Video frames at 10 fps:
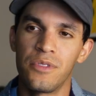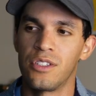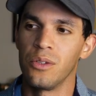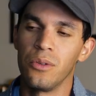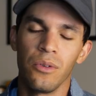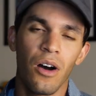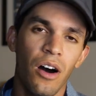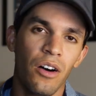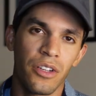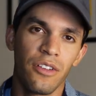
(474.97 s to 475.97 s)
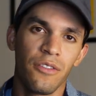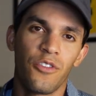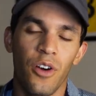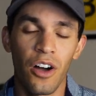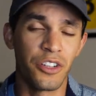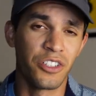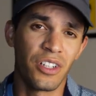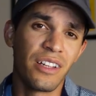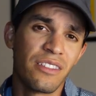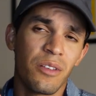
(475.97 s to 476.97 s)
for all your
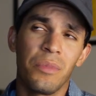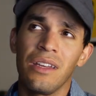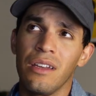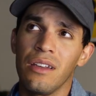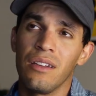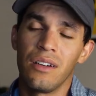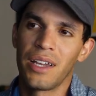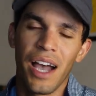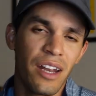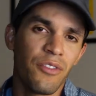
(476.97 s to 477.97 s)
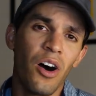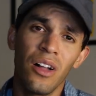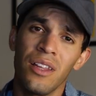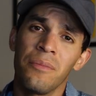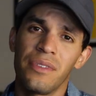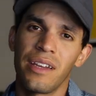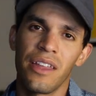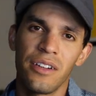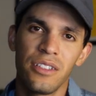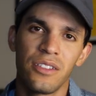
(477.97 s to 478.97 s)
shots to be kind of all lumped
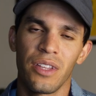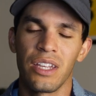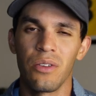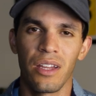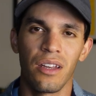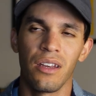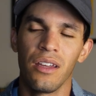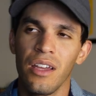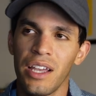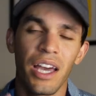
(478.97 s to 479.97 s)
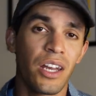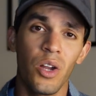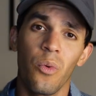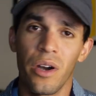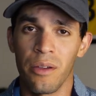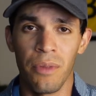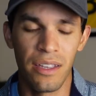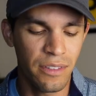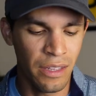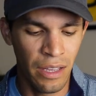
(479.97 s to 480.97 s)
together so that you can kind of know where to miss.